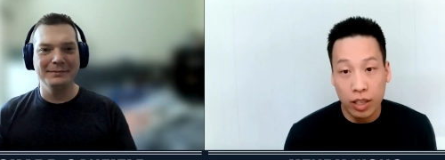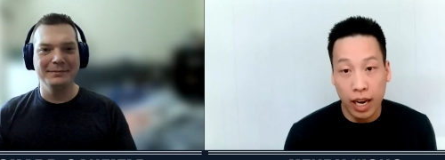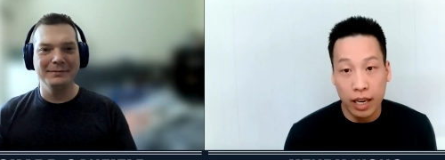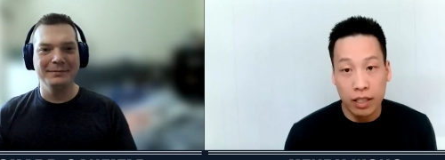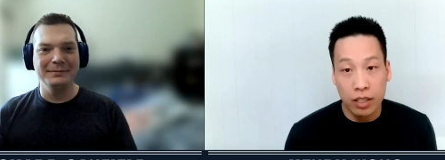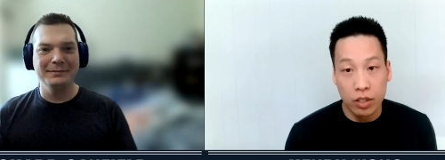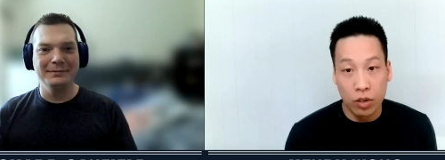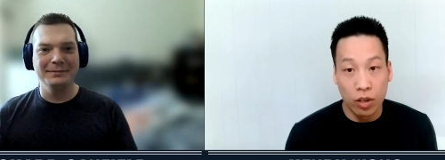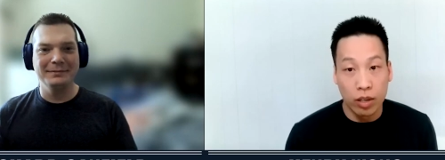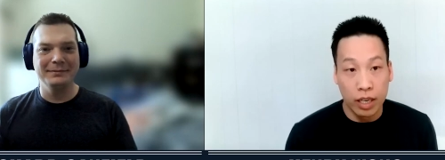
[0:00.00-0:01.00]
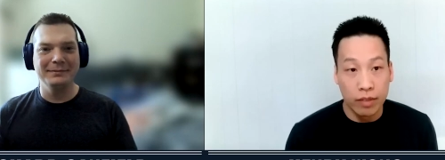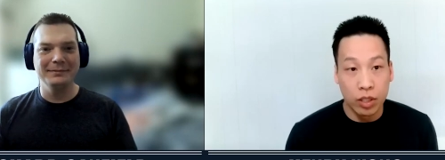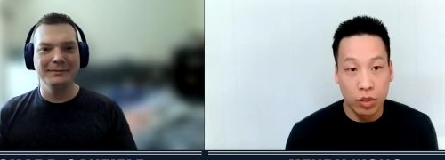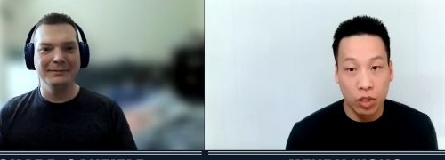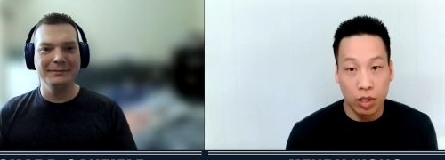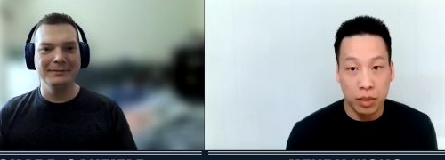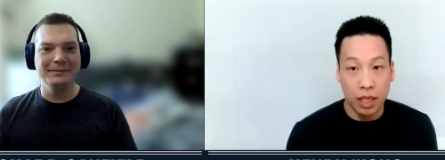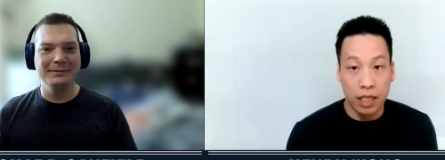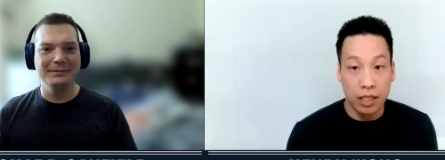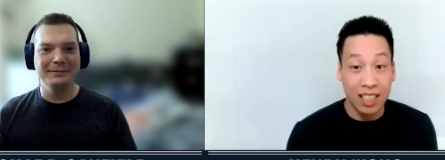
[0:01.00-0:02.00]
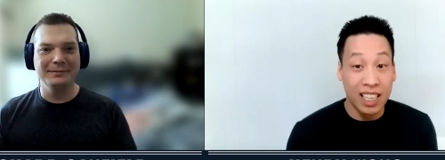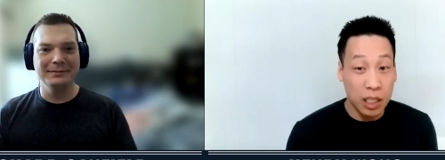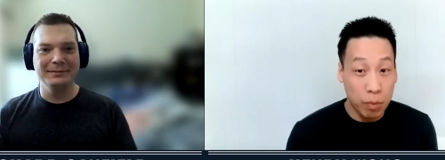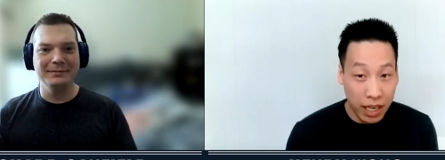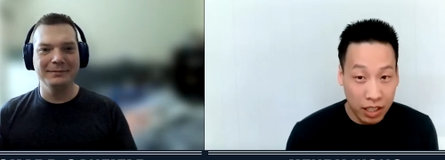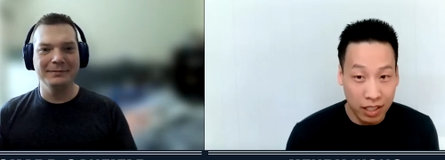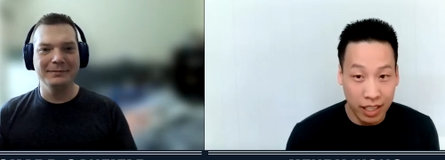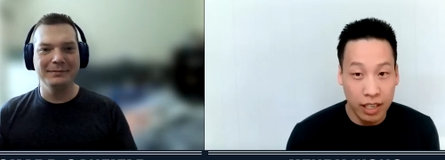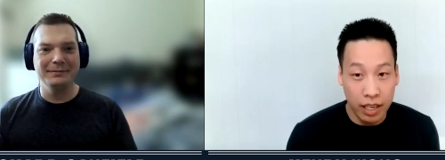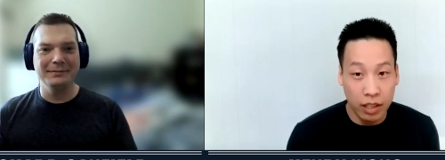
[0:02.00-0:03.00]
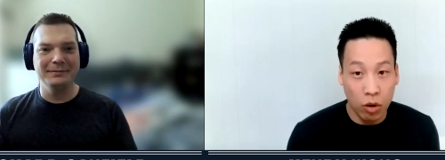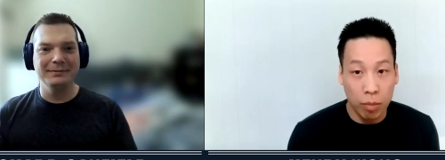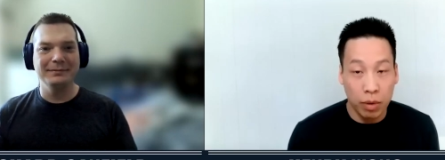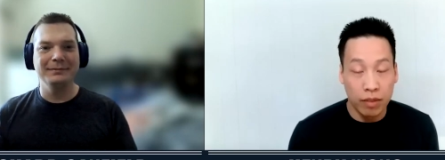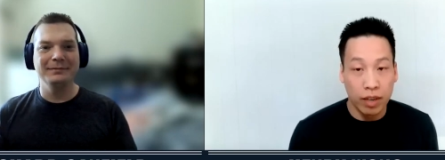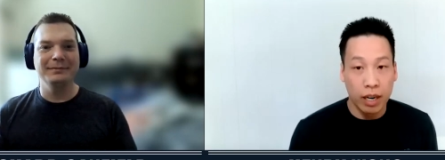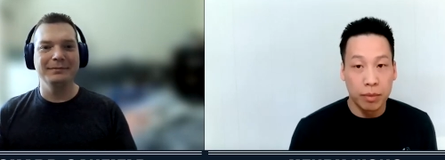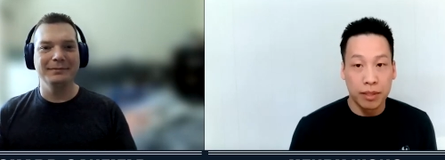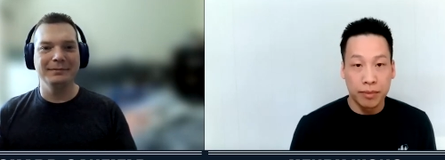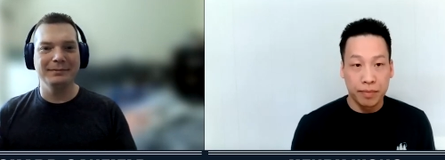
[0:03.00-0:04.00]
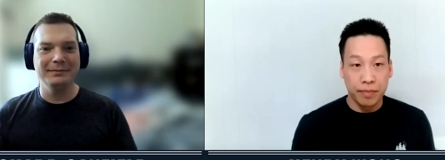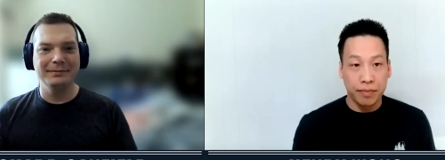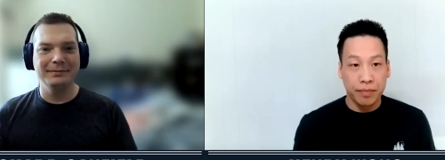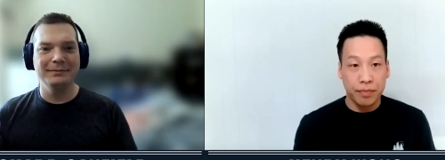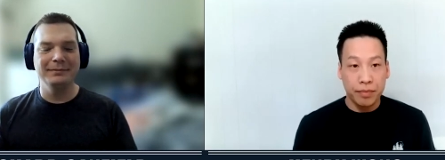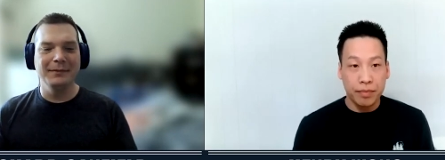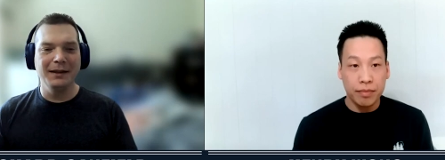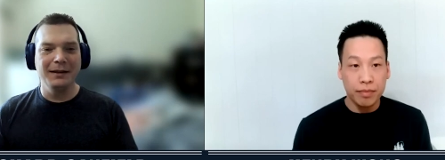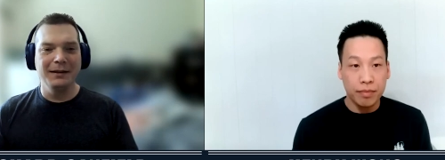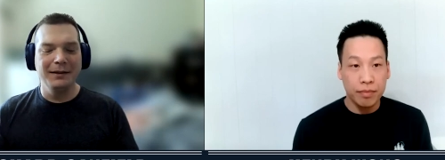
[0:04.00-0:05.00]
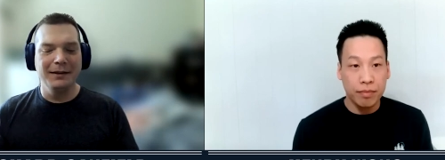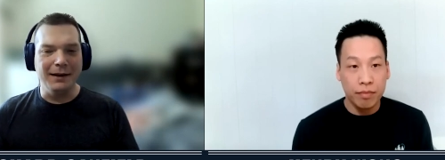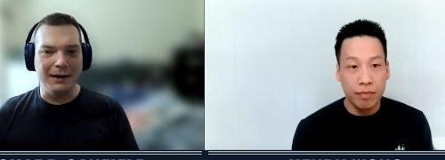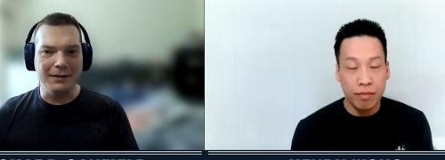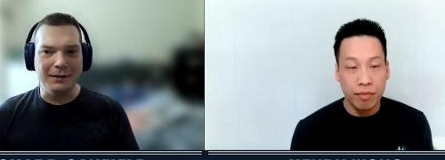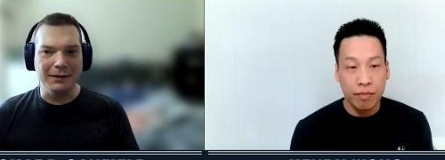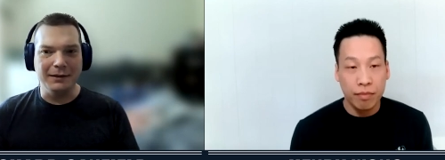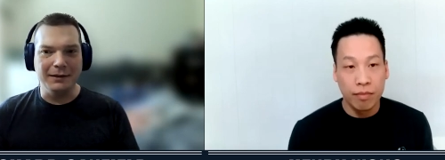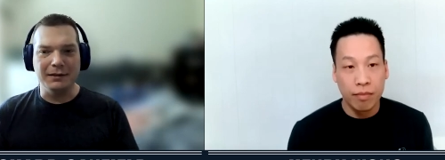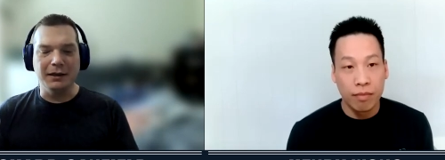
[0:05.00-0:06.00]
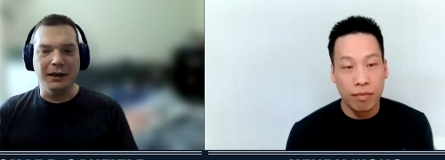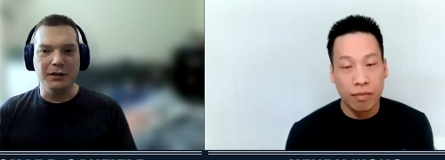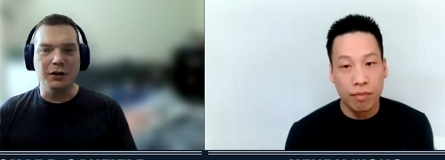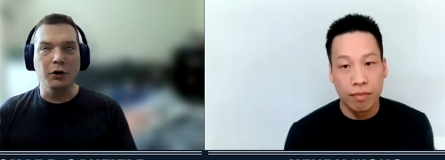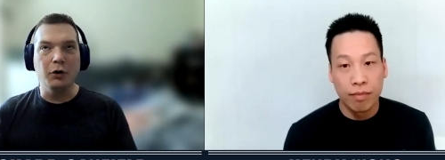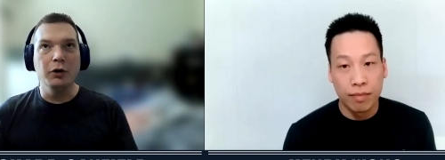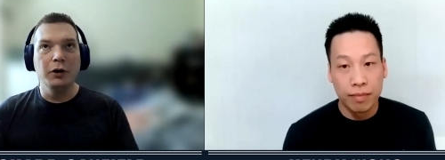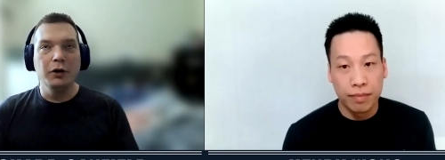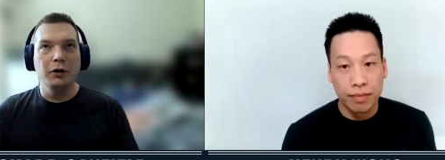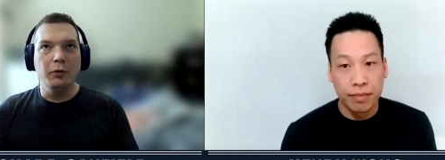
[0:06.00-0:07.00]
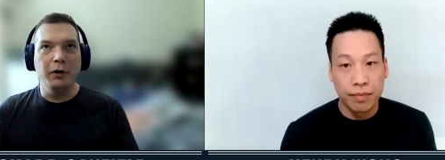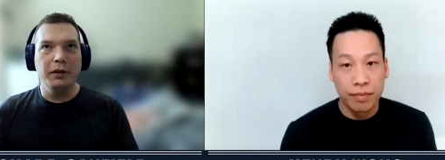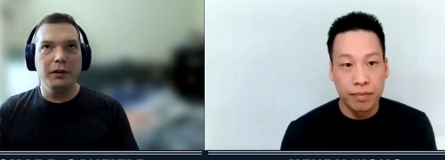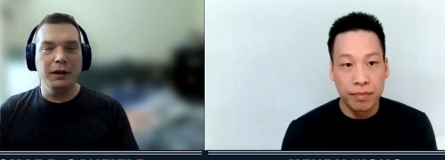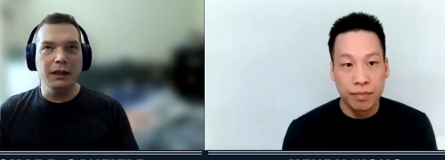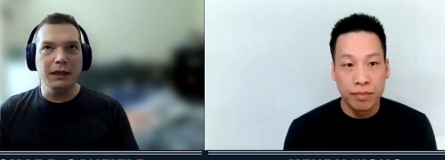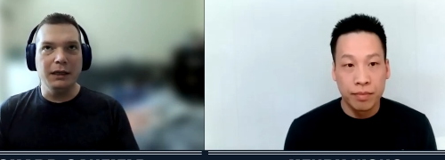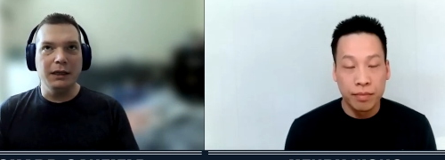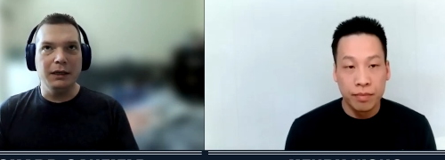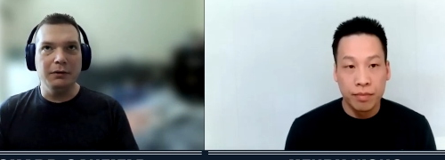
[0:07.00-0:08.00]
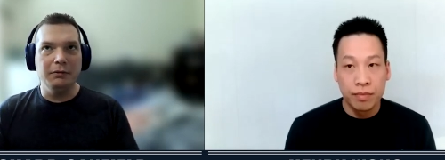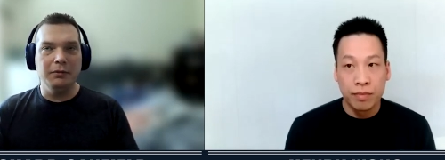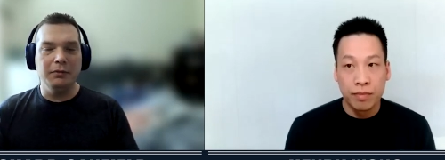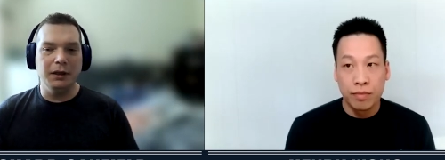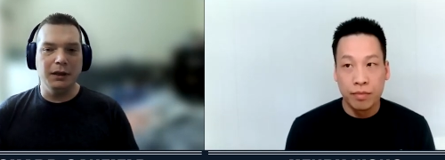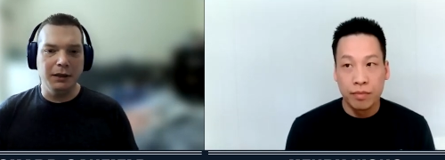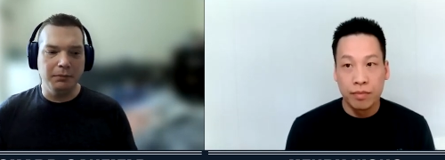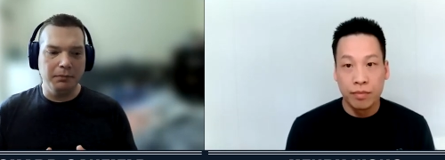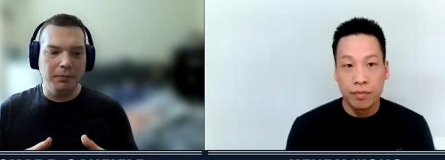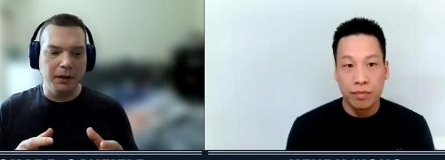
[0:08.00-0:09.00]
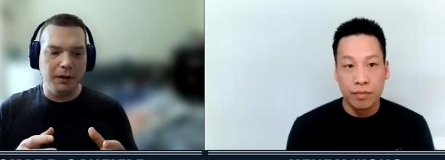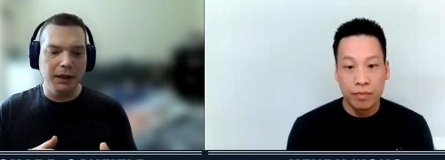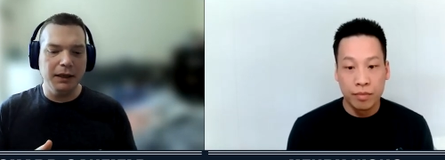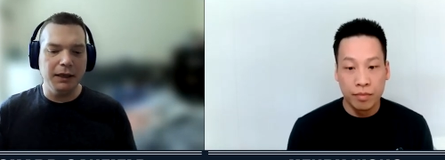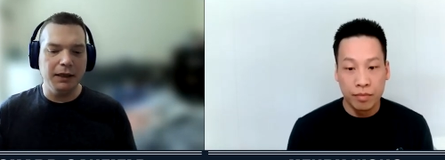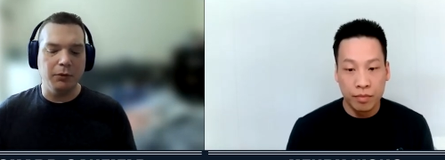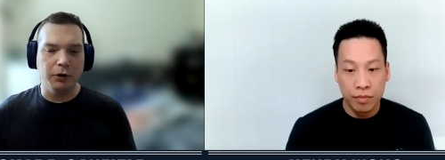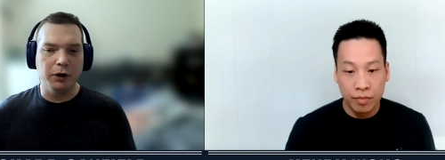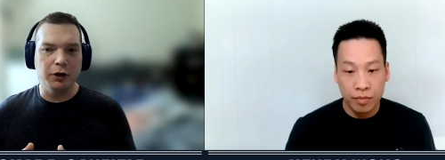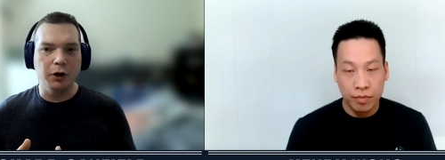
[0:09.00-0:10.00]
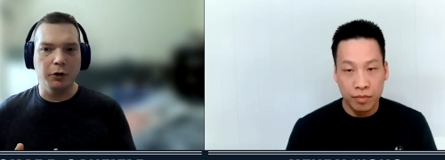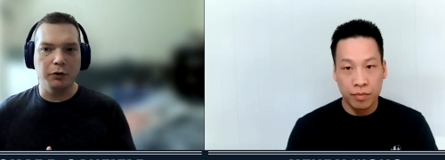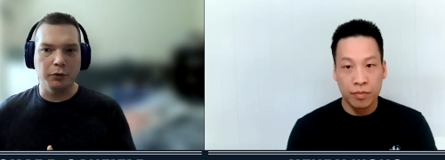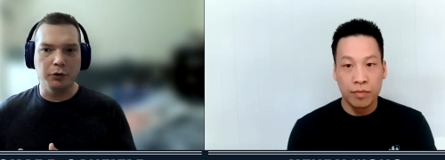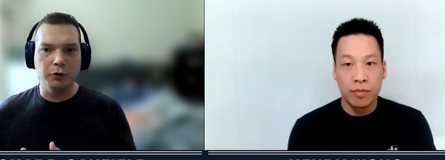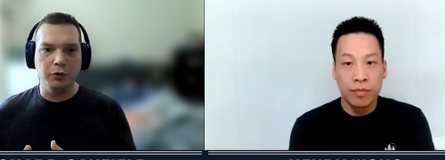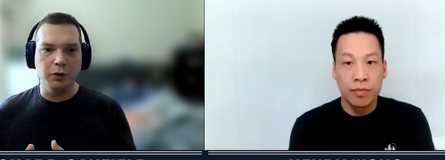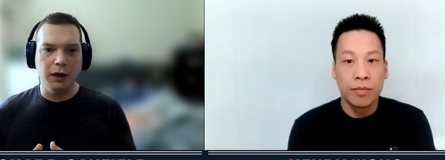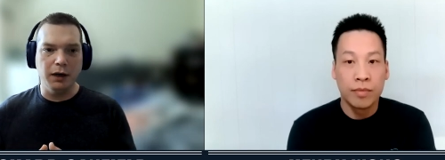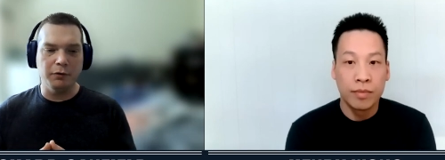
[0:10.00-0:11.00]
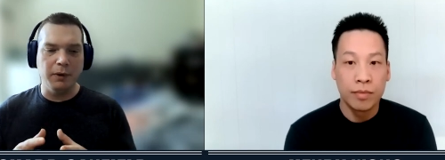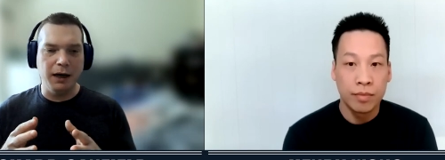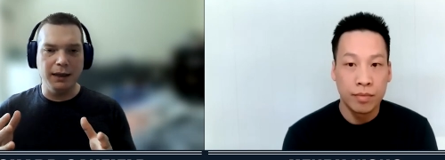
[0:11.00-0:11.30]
Speaker 1: look at your individual circumstances, especially in the corporate environment.
Speaker 2: Excellent, excellent. And so, with the the the thinking that we're going to go through uh, from